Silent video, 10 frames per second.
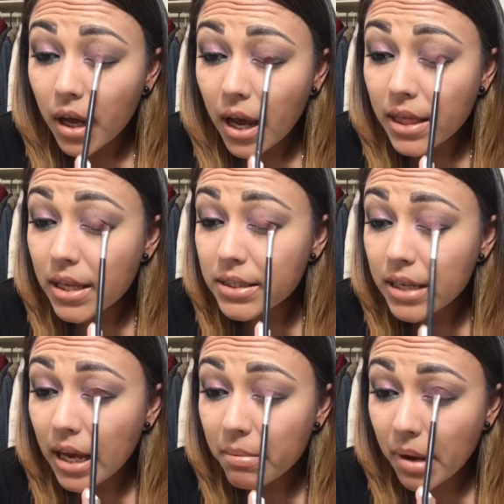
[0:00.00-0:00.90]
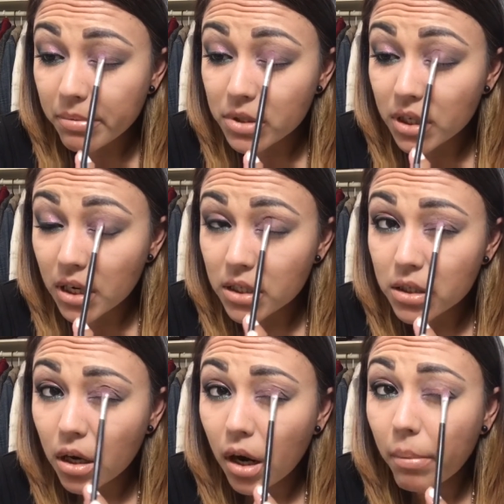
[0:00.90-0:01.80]
And the same, I'm just gonna
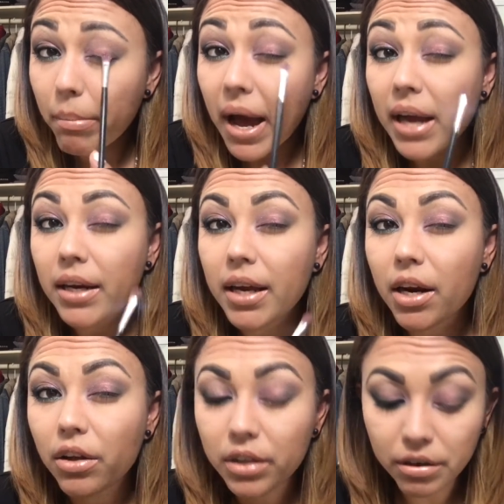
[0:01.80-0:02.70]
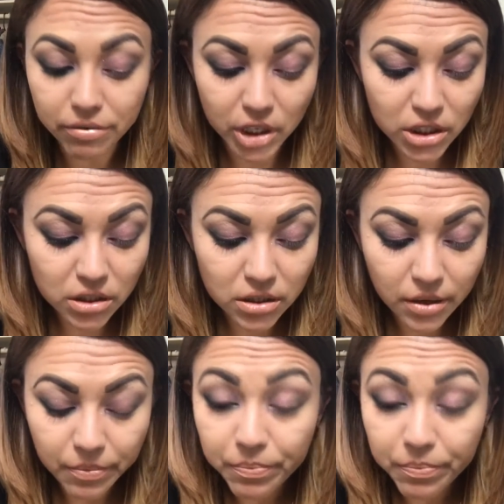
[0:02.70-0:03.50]
start patting it on there first.